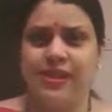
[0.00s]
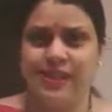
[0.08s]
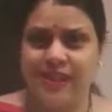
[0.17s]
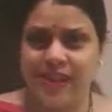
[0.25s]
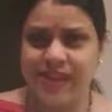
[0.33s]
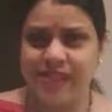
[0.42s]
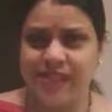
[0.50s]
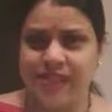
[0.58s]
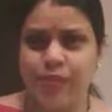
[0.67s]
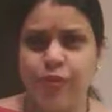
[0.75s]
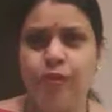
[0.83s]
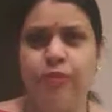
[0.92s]
deaths,
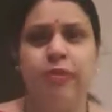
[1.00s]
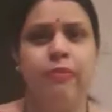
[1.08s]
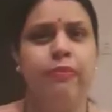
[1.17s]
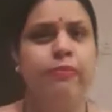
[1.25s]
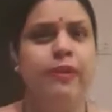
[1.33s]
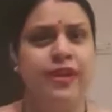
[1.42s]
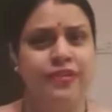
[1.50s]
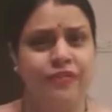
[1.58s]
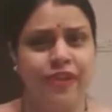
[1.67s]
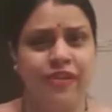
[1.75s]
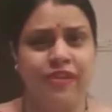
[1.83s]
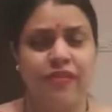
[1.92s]
so many people being
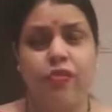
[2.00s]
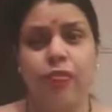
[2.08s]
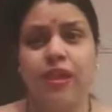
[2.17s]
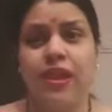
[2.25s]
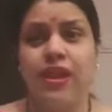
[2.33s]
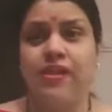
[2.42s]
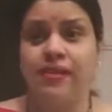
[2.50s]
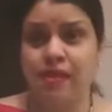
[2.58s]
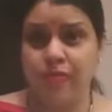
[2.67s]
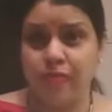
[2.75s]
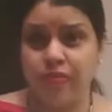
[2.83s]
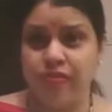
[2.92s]
affected, so many healthcare
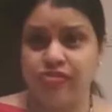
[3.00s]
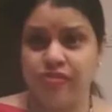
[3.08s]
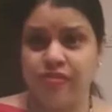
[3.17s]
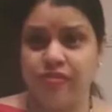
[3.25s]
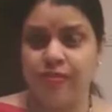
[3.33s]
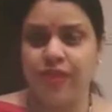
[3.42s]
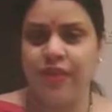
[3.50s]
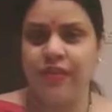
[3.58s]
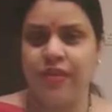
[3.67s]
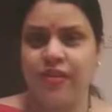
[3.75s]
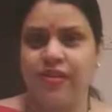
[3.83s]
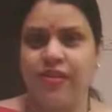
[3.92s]
professionals being
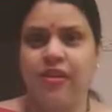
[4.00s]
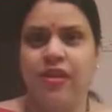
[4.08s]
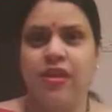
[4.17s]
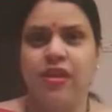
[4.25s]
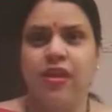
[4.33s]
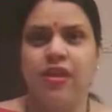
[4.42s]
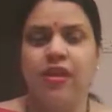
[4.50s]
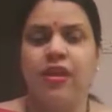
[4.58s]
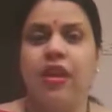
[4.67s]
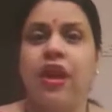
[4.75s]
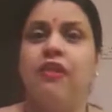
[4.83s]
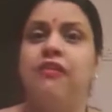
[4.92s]
affected.
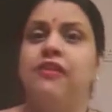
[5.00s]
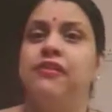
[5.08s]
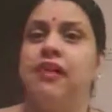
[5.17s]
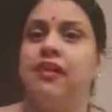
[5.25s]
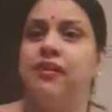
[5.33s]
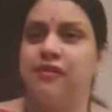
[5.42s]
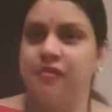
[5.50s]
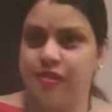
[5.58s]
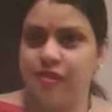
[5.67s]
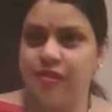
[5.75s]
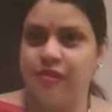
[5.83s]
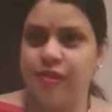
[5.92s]
Our entire country
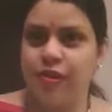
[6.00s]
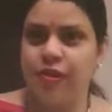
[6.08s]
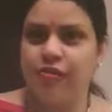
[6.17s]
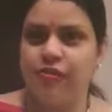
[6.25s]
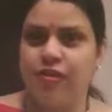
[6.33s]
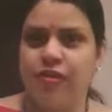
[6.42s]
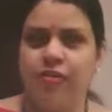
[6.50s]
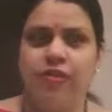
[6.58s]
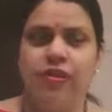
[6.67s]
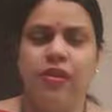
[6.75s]
is in a lockdown.